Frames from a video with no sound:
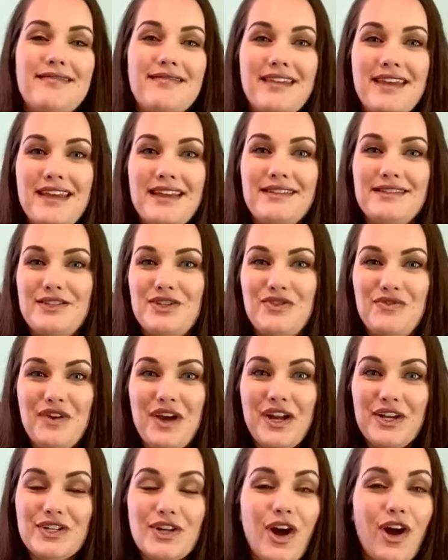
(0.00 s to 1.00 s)
things, and you've
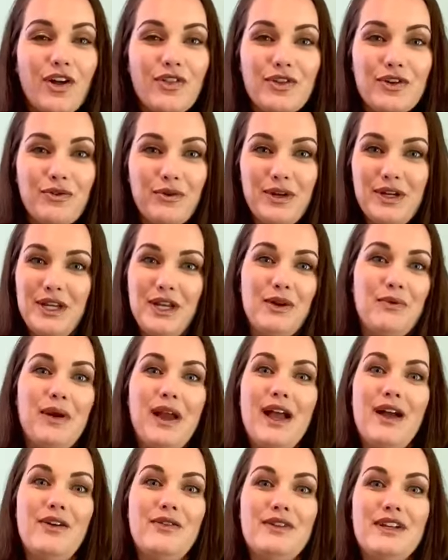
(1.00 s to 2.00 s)
got a toddler running
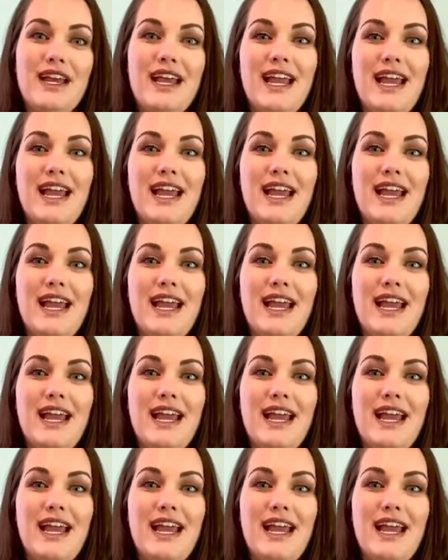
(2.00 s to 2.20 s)
around,